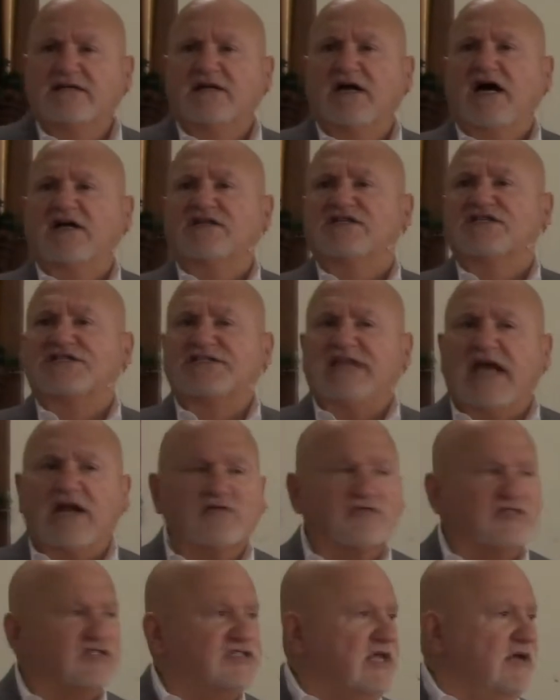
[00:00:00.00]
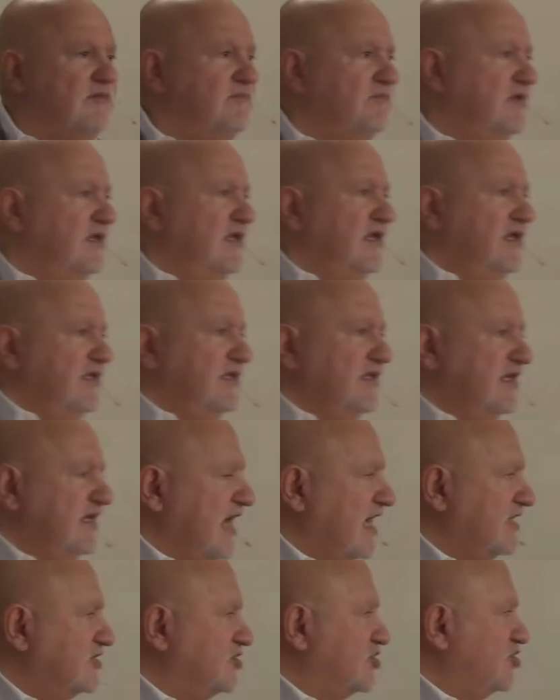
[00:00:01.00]
unsettles them. They're
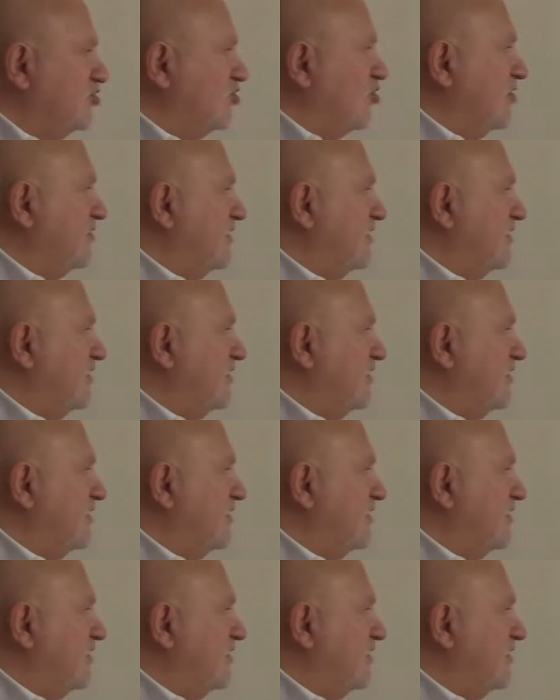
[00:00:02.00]
not sure